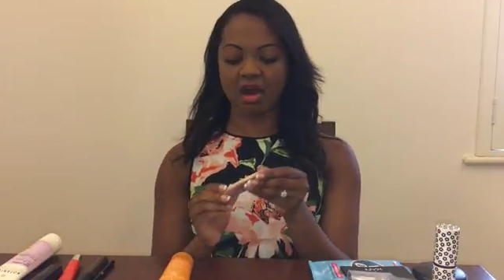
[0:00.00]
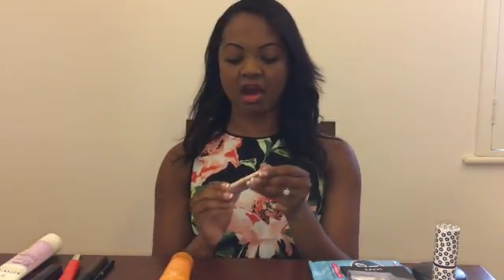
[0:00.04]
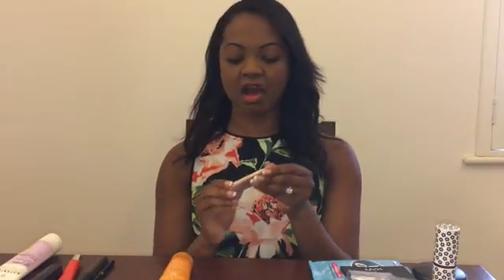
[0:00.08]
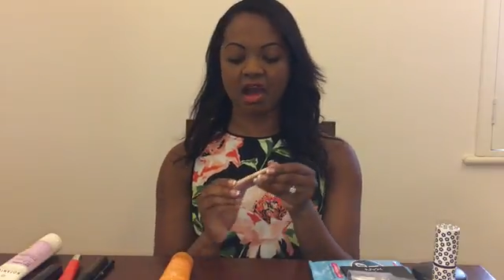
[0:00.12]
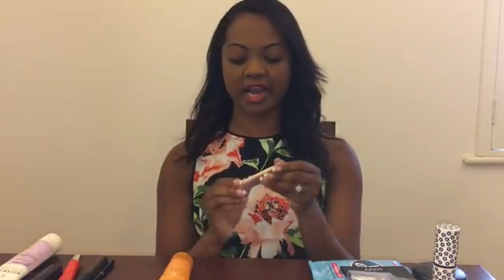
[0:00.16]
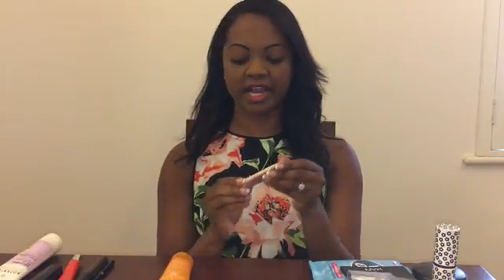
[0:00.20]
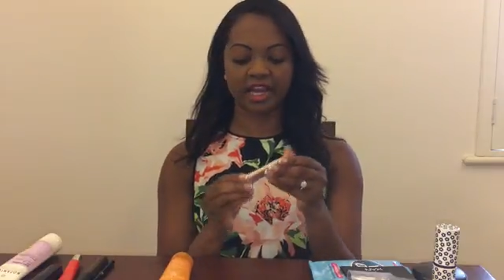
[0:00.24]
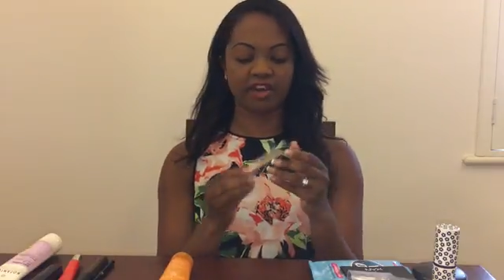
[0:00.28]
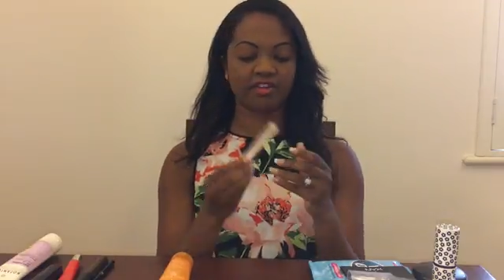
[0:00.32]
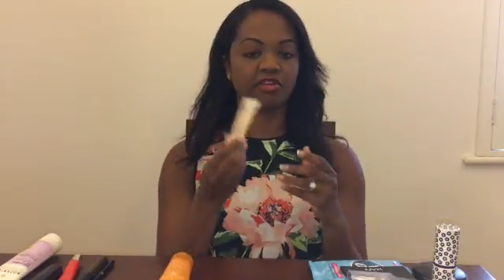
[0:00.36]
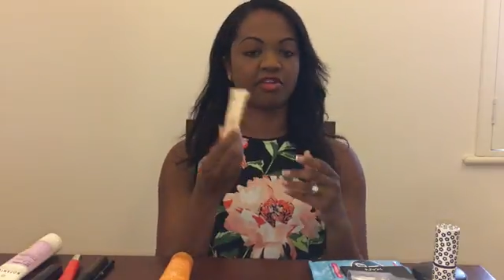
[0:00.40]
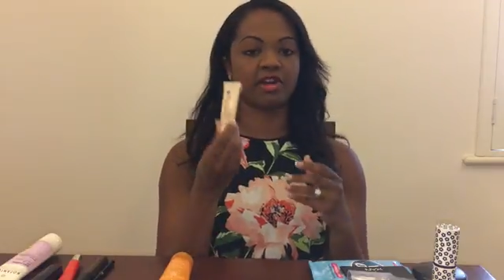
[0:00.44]

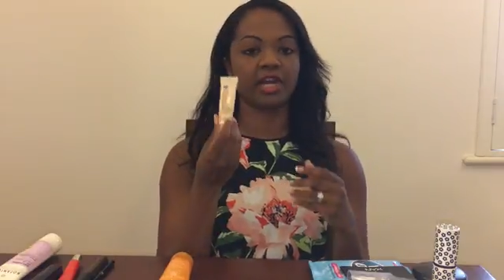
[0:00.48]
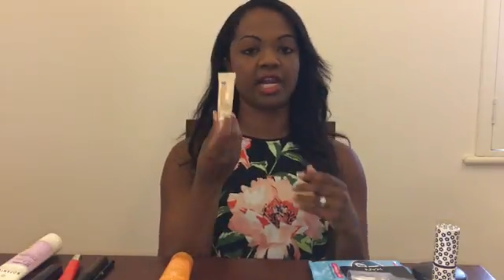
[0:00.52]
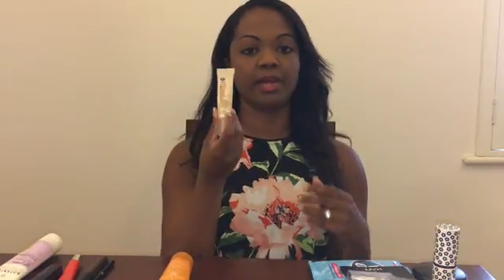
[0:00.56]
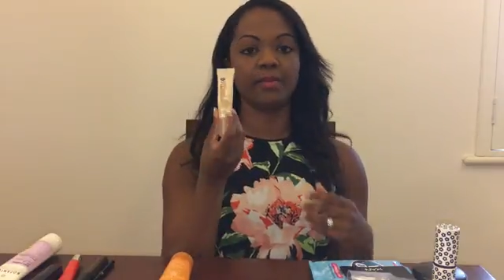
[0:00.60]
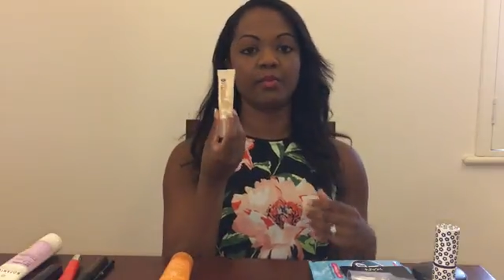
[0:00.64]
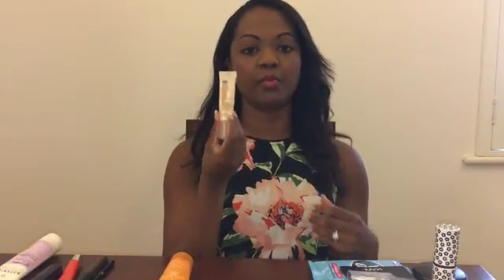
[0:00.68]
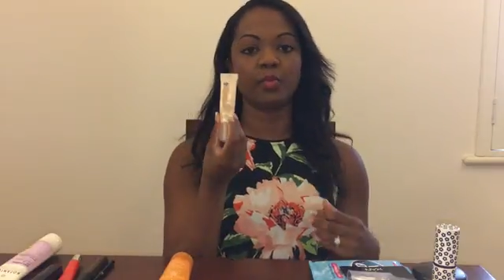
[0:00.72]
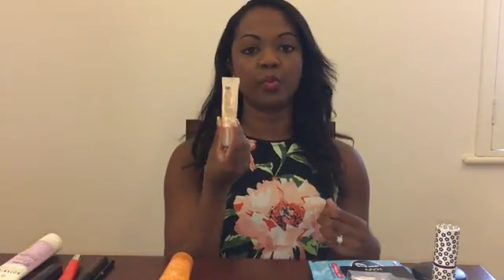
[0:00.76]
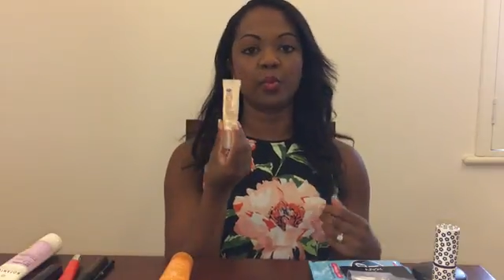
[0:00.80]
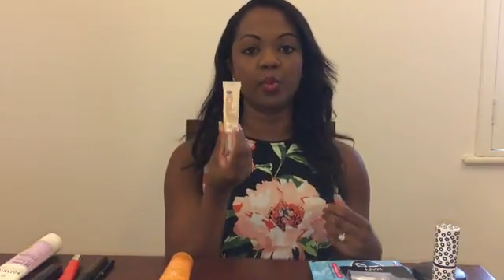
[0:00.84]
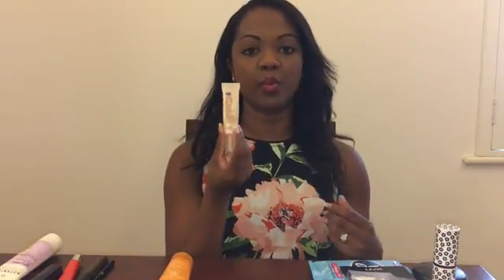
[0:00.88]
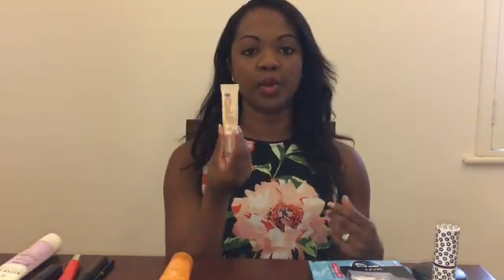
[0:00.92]
eye
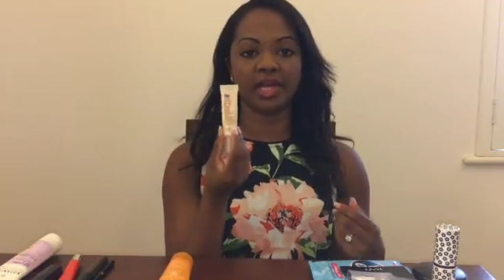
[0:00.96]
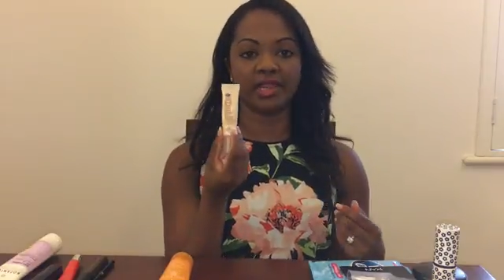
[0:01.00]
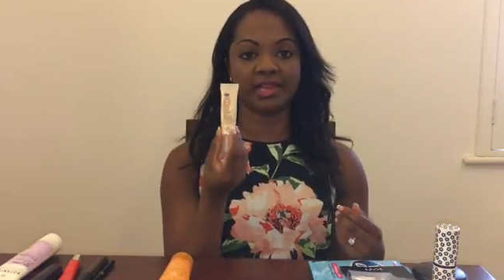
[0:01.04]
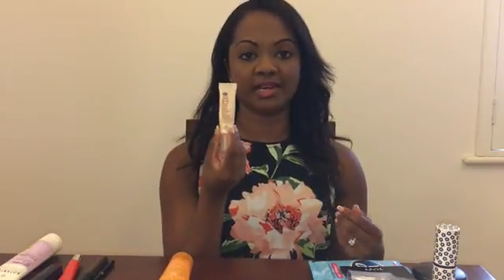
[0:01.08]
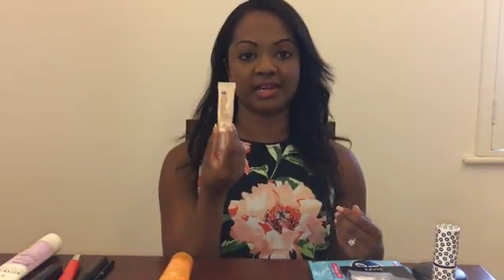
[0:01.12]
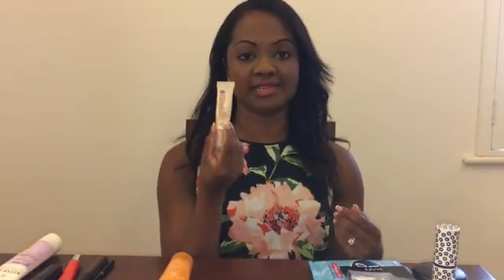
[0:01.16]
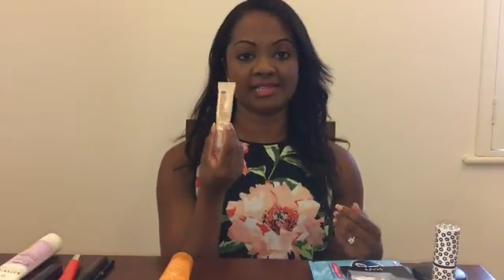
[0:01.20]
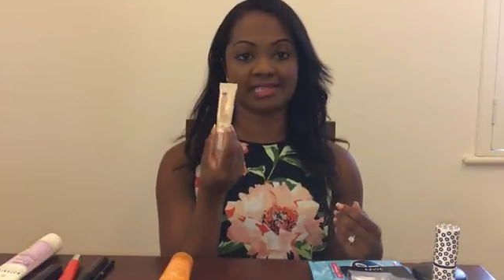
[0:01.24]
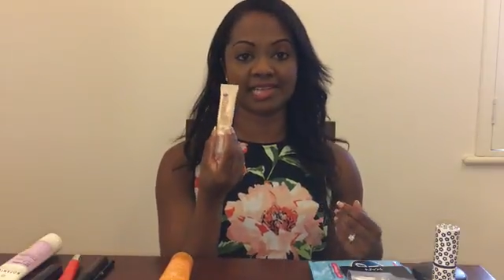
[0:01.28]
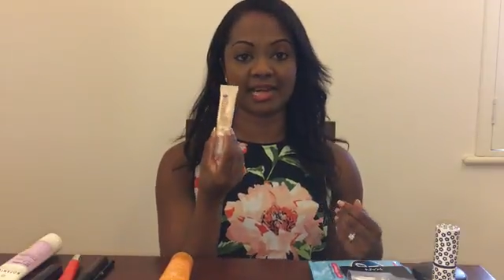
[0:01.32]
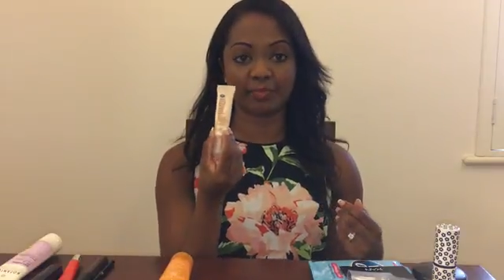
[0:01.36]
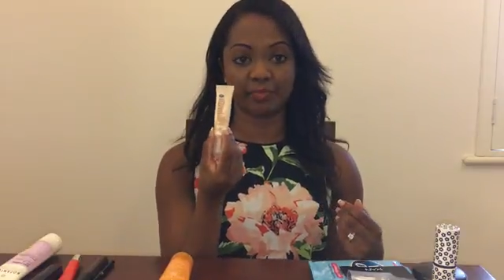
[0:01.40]
cream with
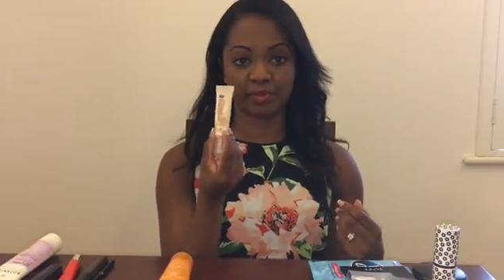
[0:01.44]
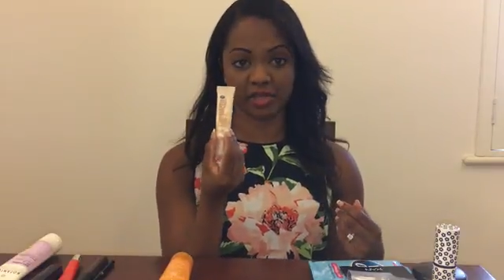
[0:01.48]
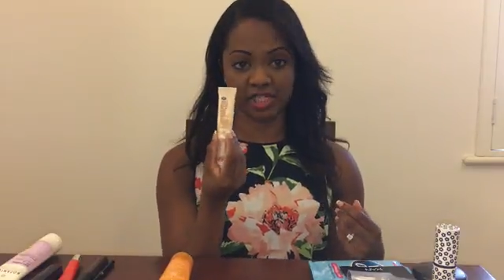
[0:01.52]
a sun